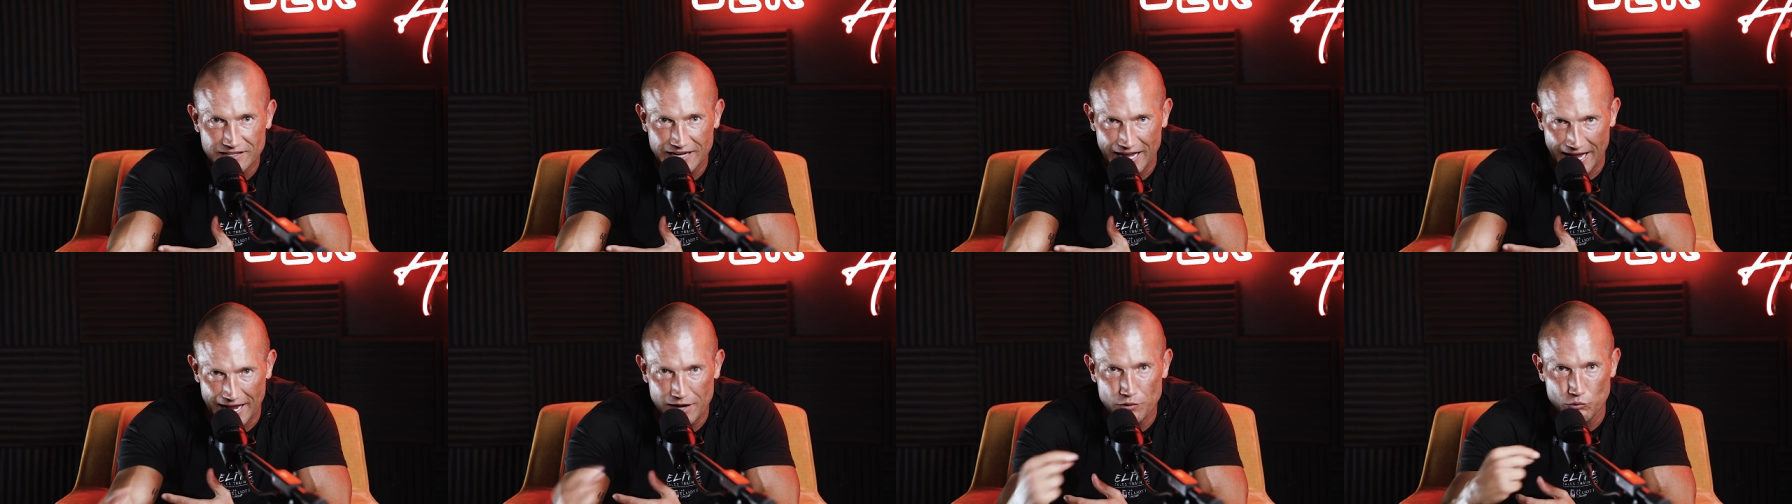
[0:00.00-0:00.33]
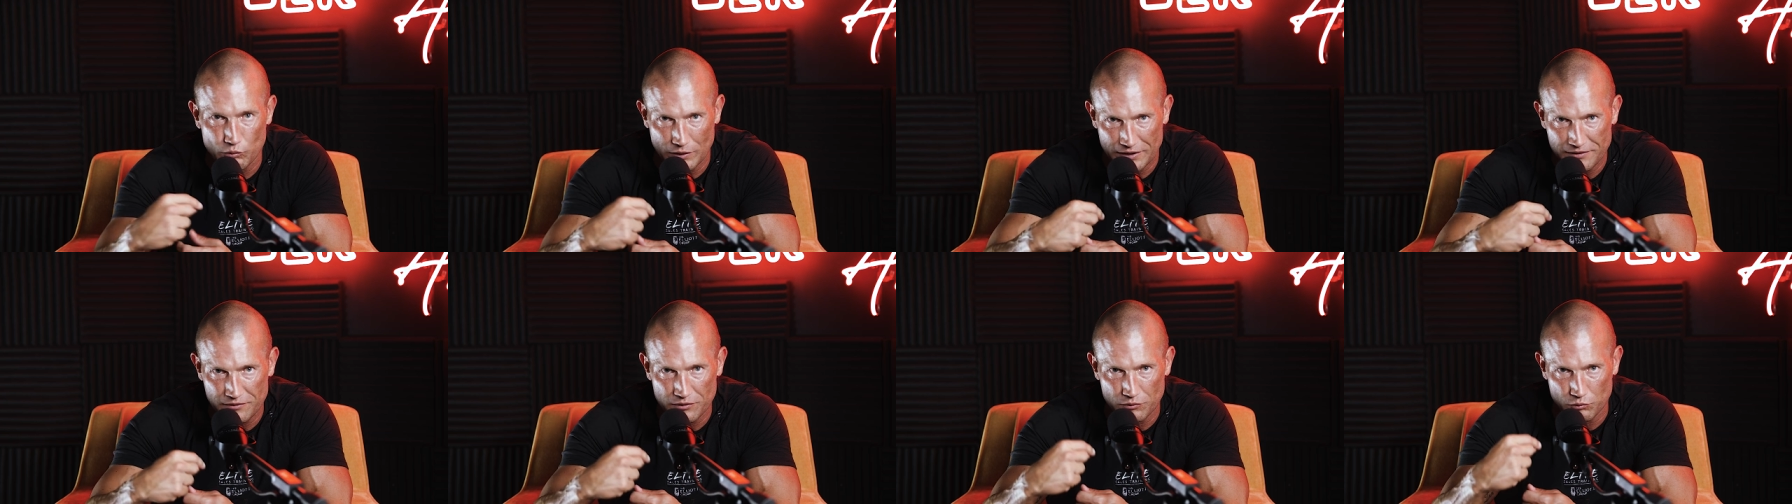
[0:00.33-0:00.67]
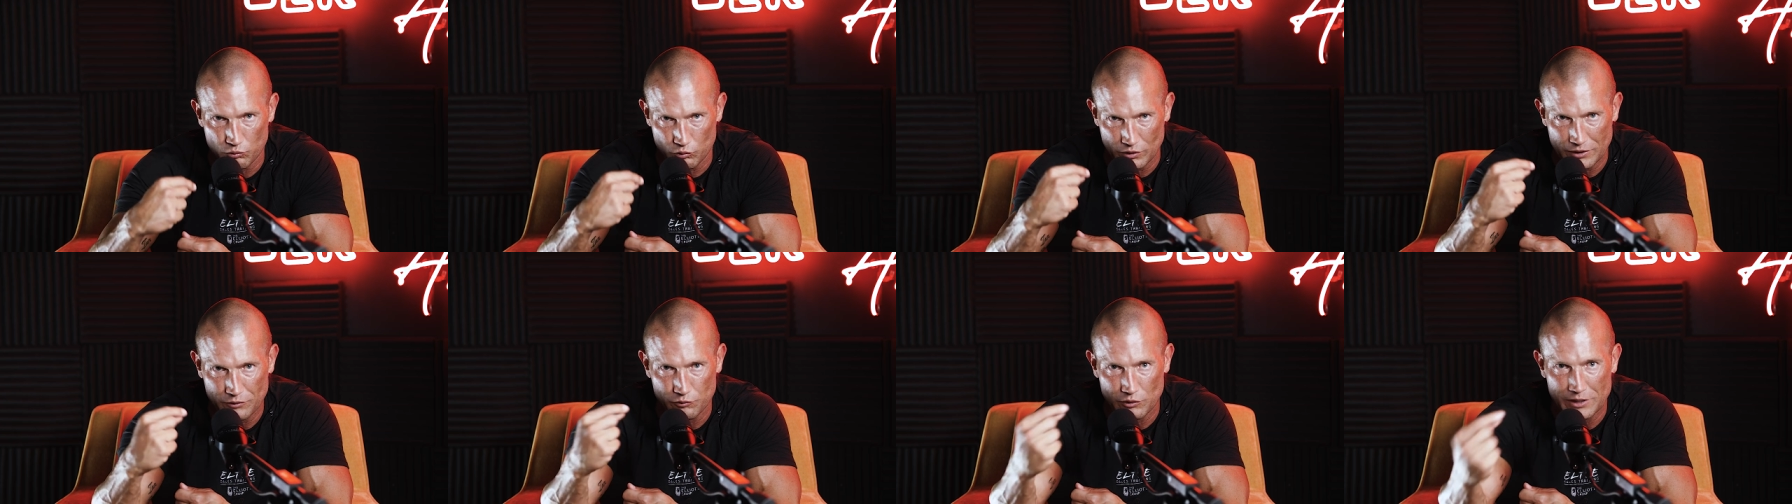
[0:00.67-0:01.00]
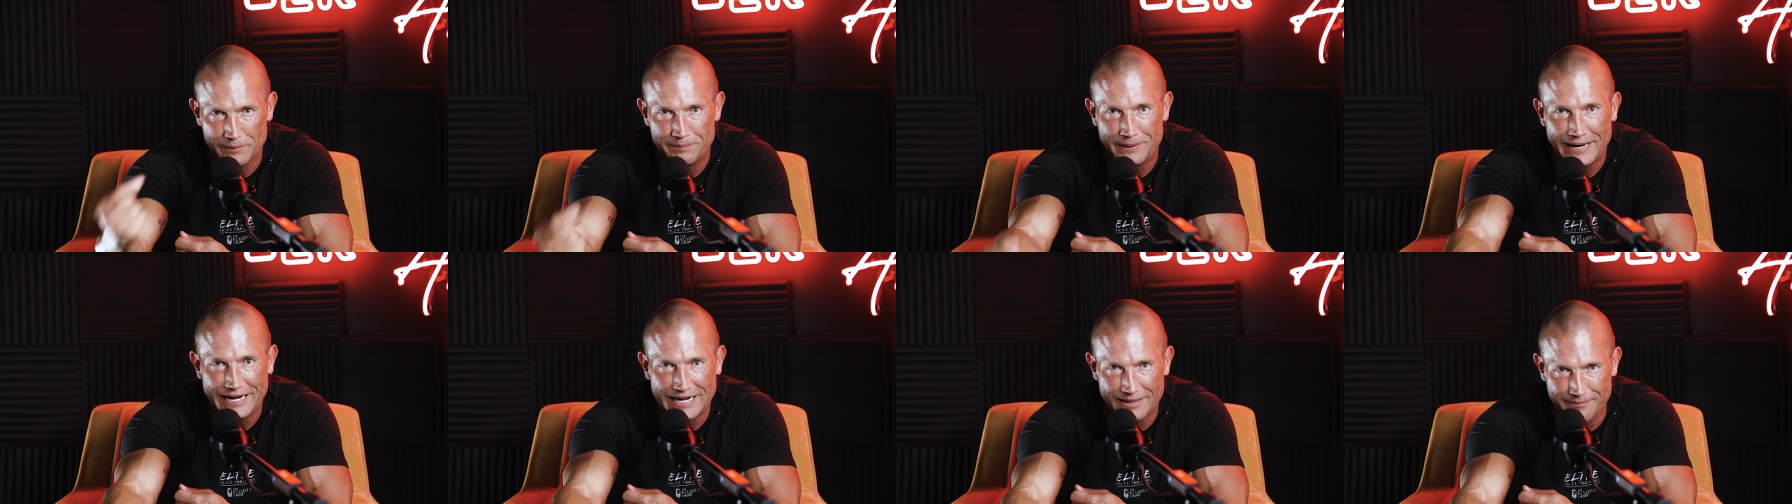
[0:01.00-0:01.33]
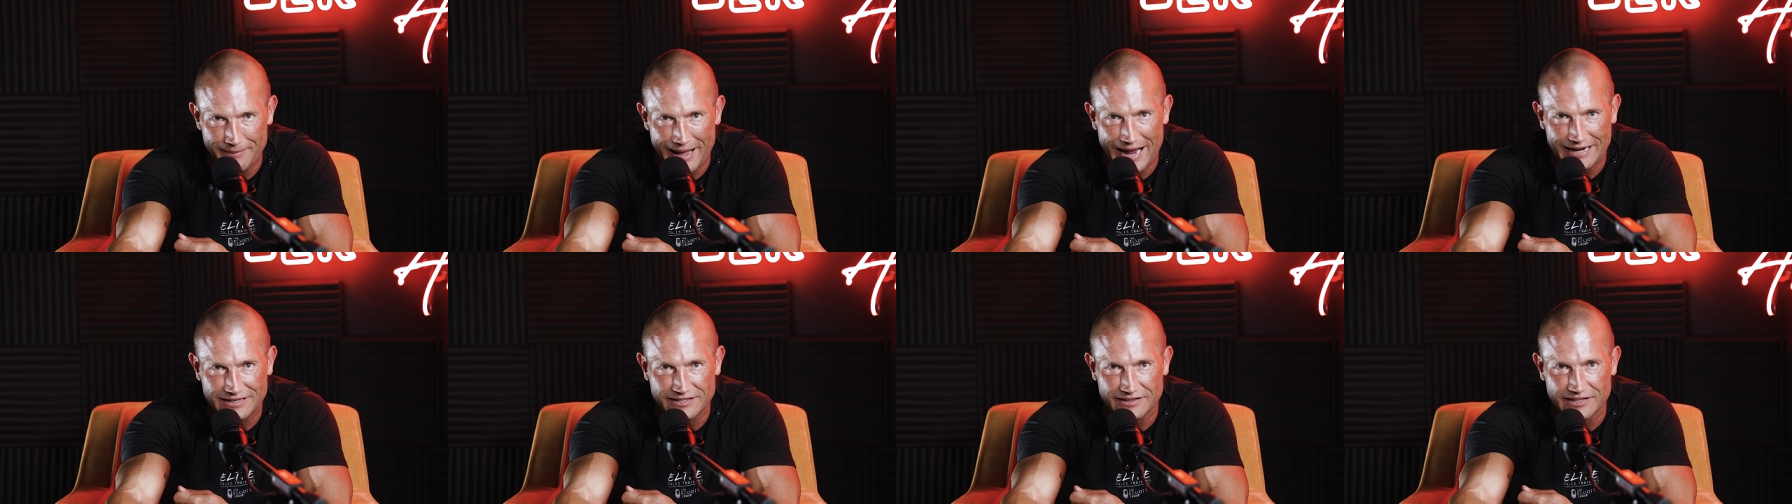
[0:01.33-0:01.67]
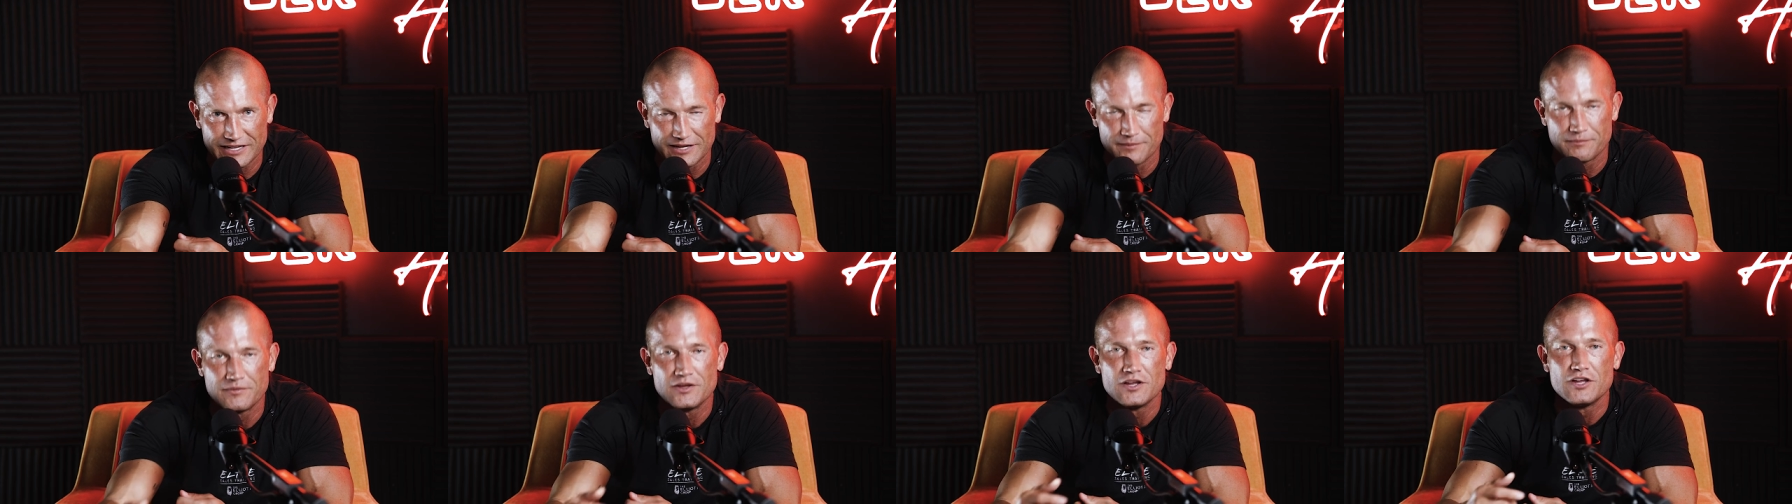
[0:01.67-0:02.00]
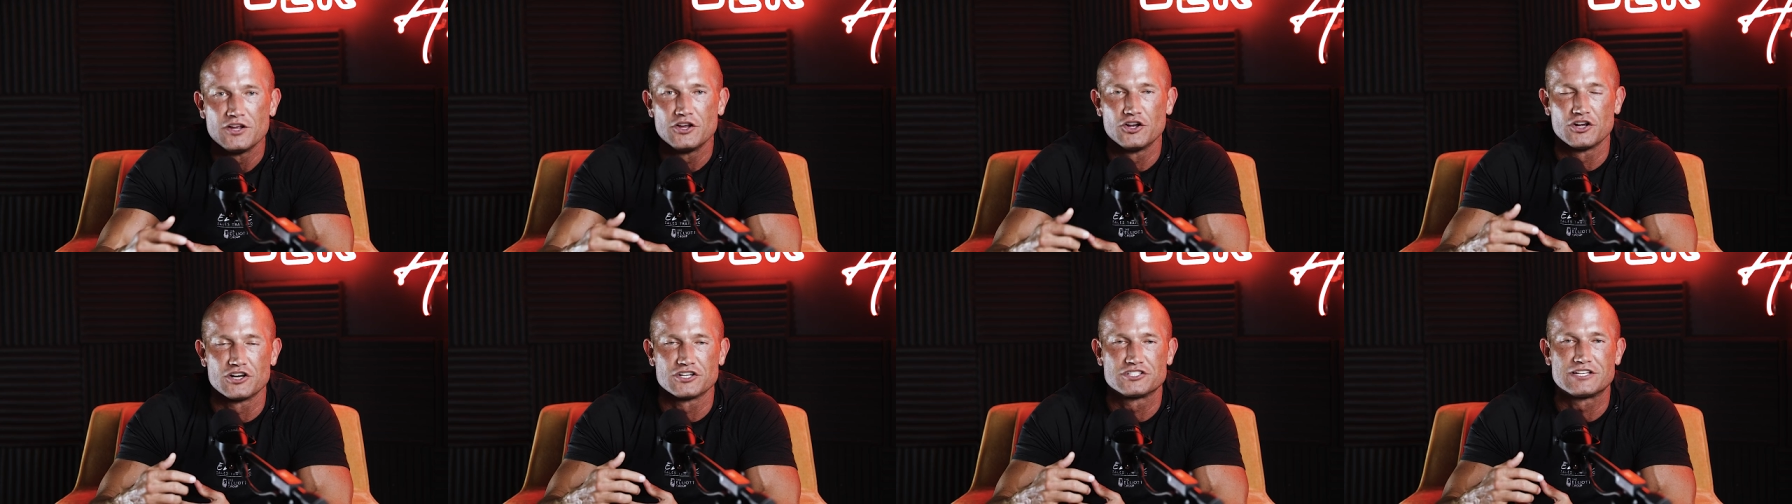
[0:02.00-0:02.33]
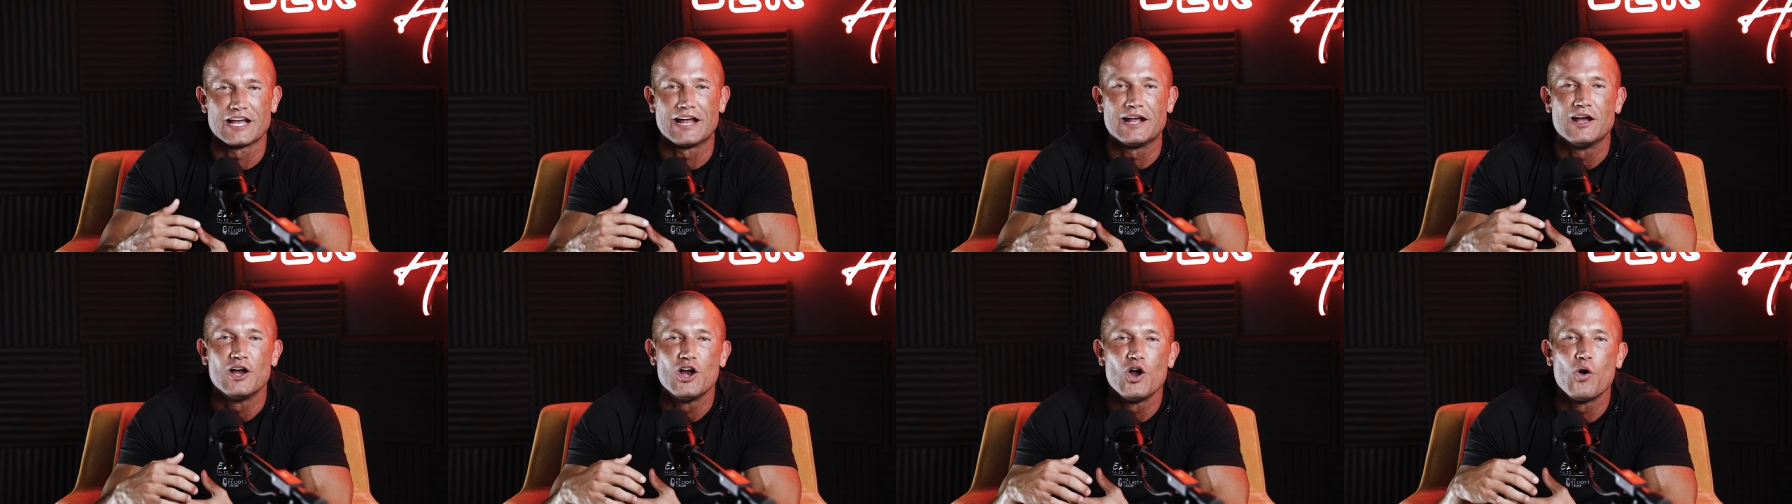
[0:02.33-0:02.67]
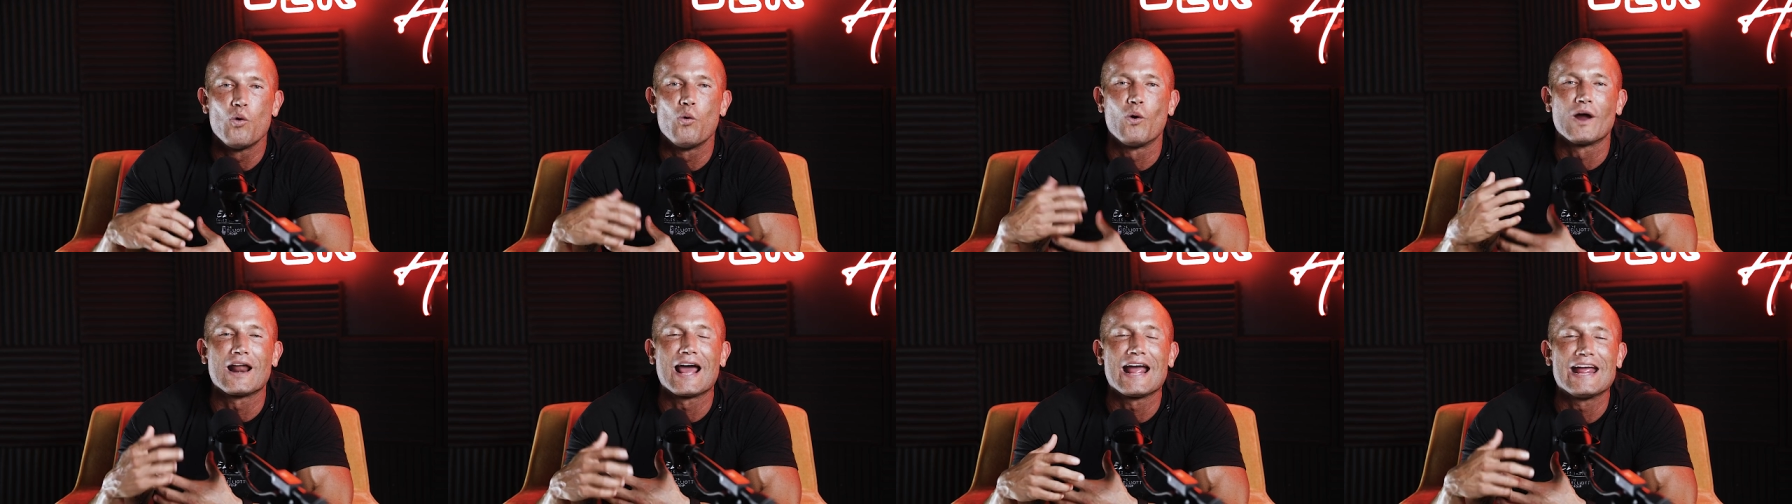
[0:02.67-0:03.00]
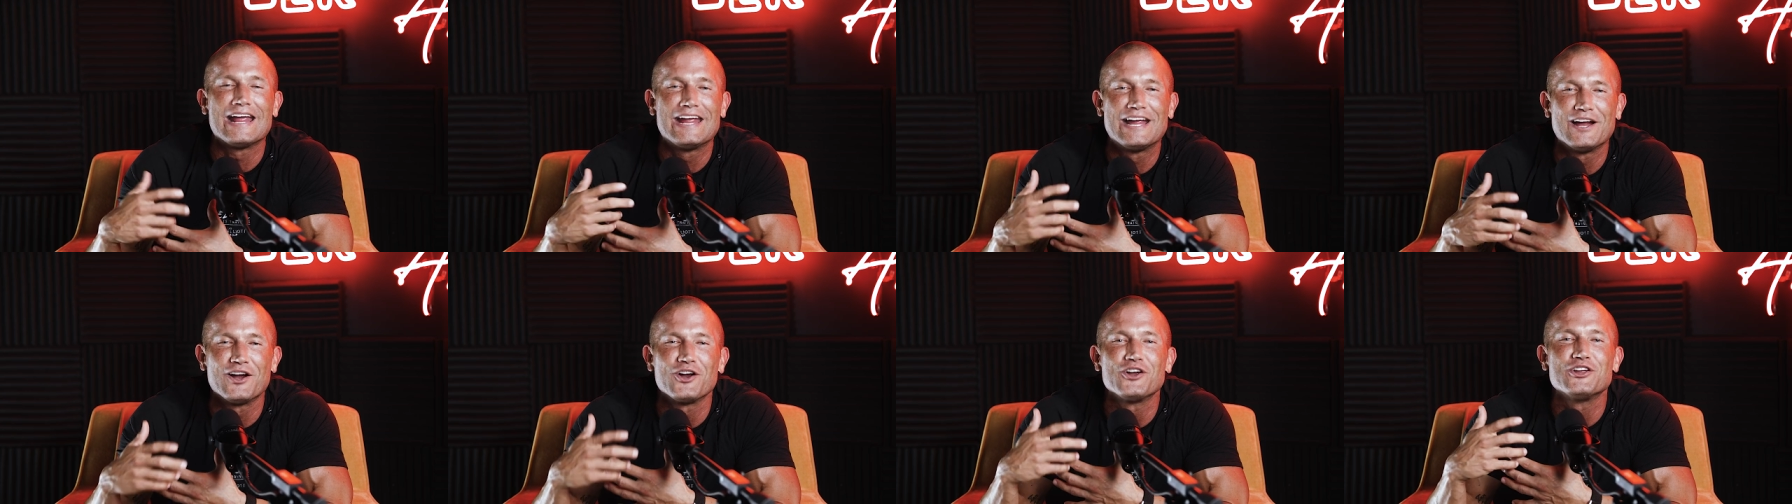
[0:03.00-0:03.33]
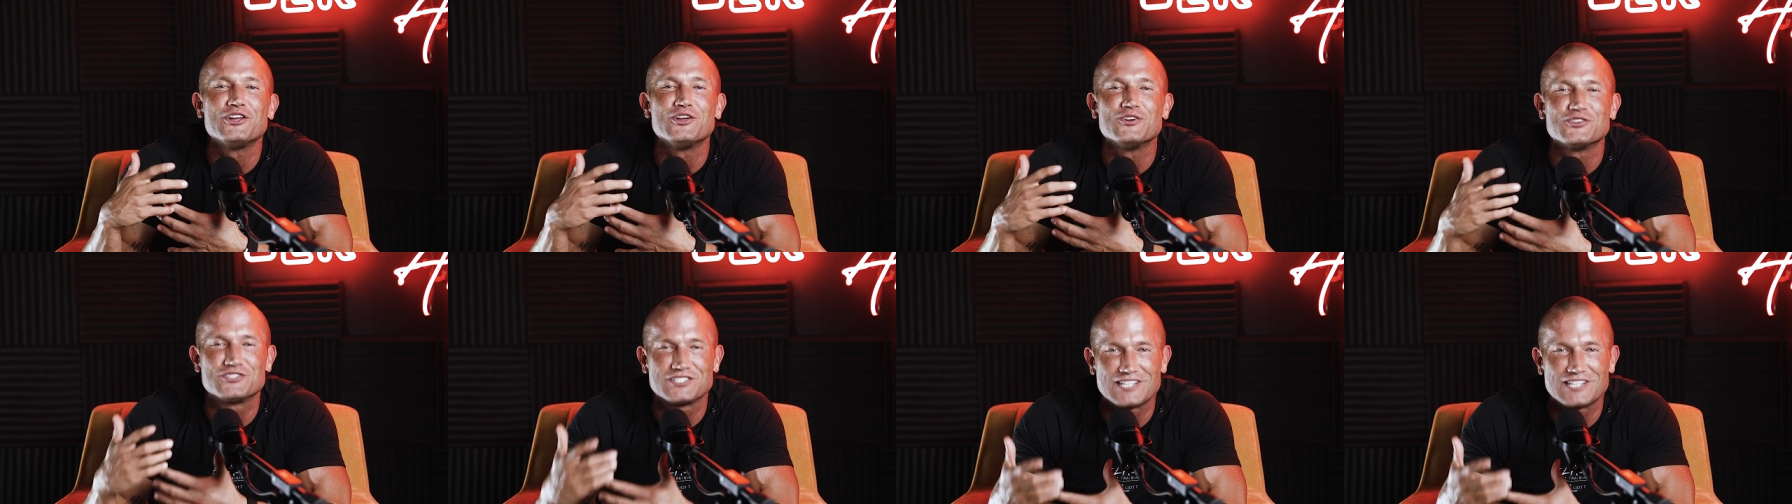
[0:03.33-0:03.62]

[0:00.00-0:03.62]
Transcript: Okay, re- re- repeat it back to them. You're going to say, What I hear you